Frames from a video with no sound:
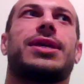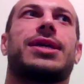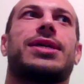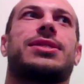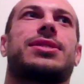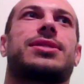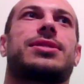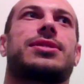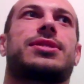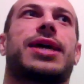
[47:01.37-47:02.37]

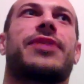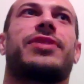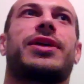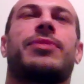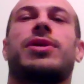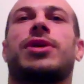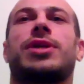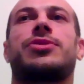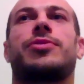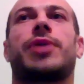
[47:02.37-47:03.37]
it's to have them. And,
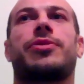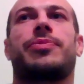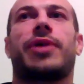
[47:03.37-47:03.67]
I do